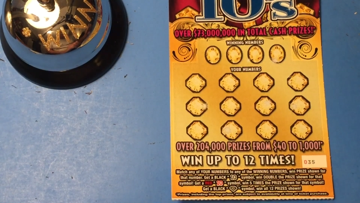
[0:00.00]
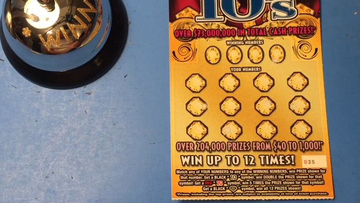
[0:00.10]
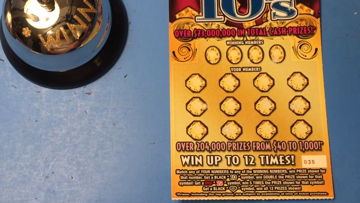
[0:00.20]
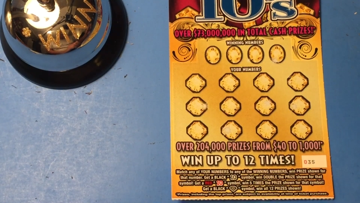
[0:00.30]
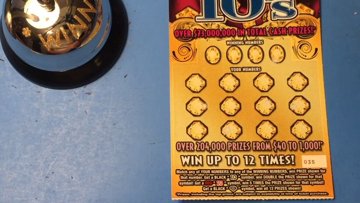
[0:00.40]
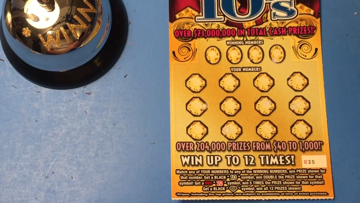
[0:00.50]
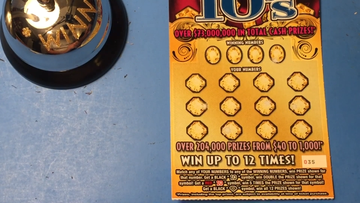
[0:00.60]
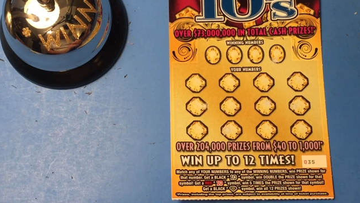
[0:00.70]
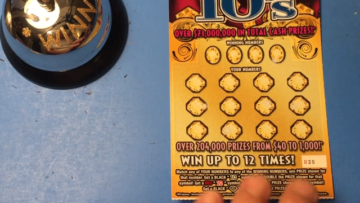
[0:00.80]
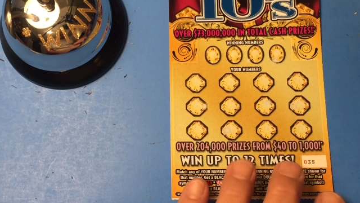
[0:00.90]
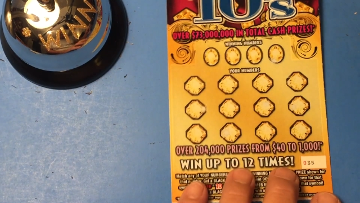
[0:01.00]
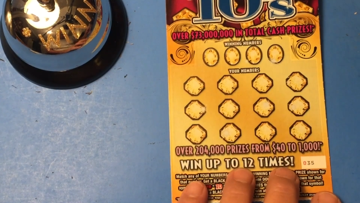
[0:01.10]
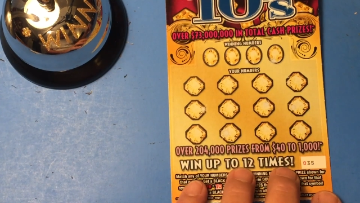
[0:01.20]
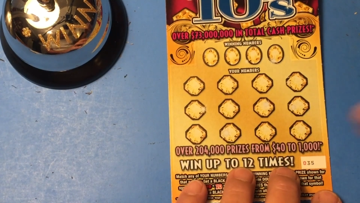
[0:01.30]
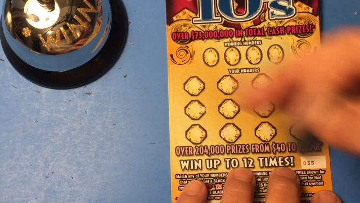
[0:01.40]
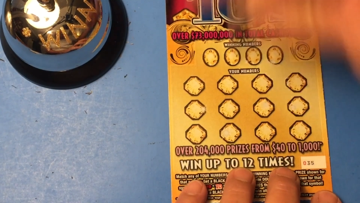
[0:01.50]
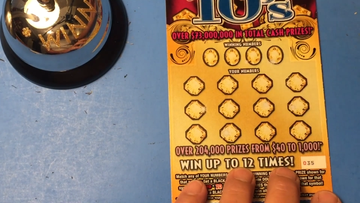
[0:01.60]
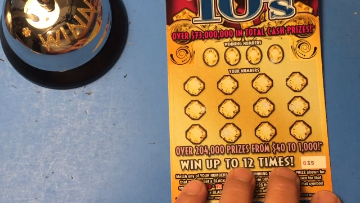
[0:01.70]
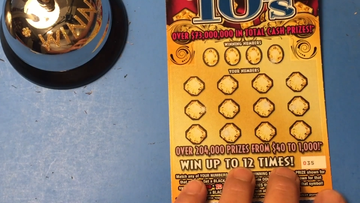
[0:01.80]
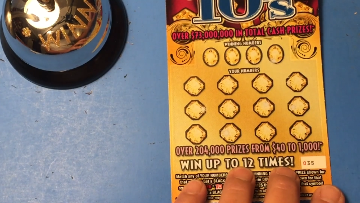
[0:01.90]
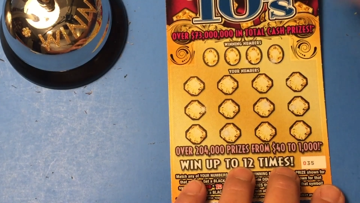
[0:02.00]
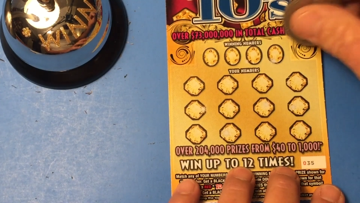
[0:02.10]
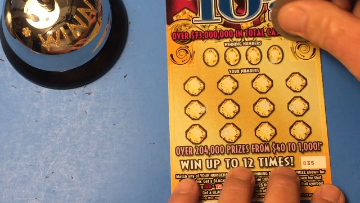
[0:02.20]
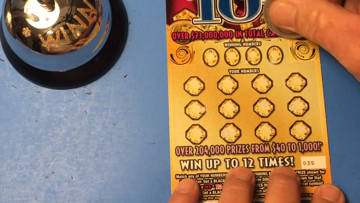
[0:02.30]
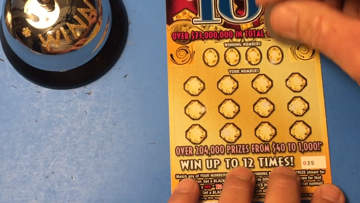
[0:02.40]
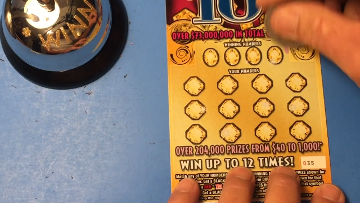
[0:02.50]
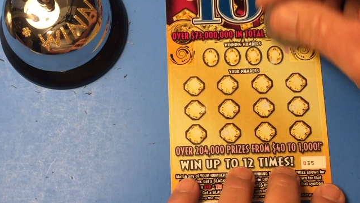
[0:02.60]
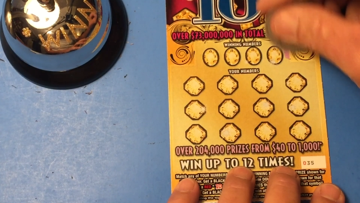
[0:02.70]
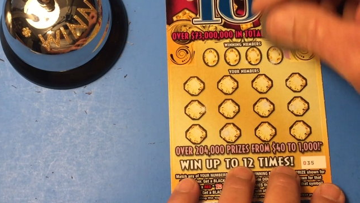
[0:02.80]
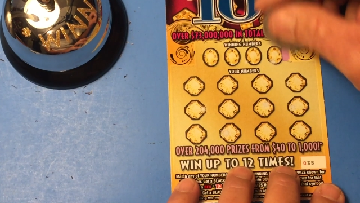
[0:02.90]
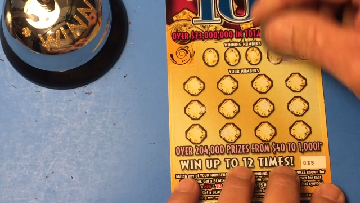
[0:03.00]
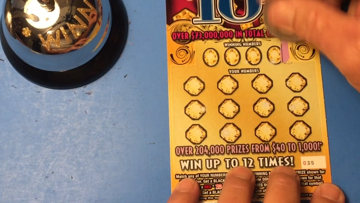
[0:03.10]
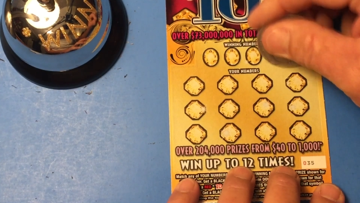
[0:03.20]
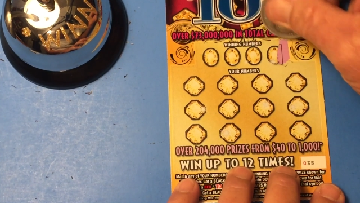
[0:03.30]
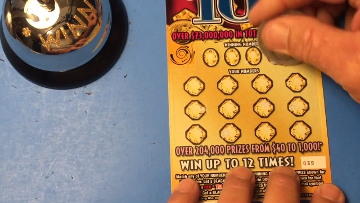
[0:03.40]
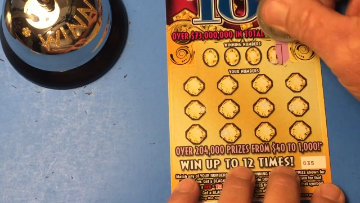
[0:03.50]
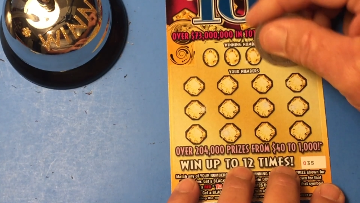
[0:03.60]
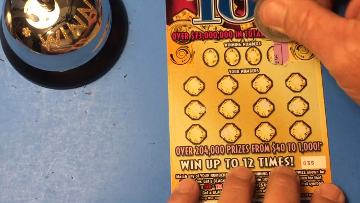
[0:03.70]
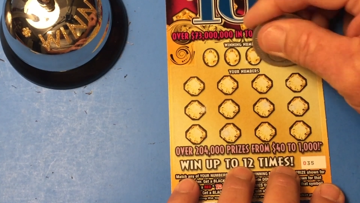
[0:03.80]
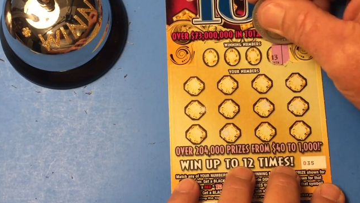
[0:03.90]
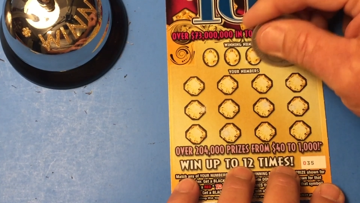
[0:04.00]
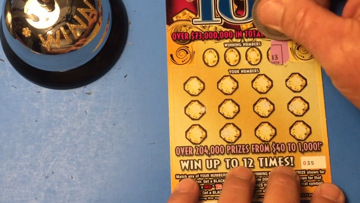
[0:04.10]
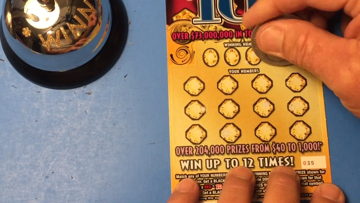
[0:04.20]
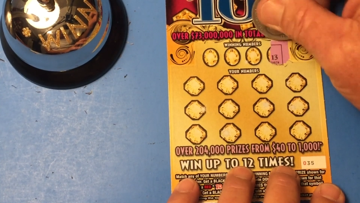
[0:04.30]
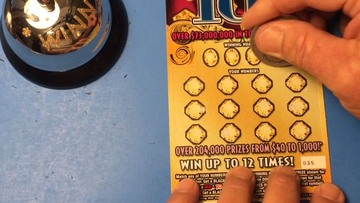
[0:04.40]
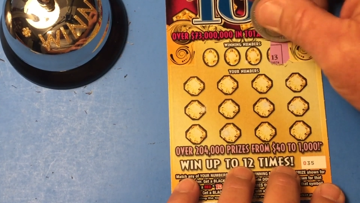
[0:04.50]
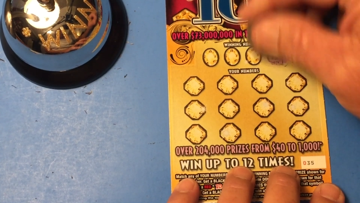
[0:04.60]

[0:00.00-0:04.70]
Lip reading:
No face is visible, so there are no lips to read.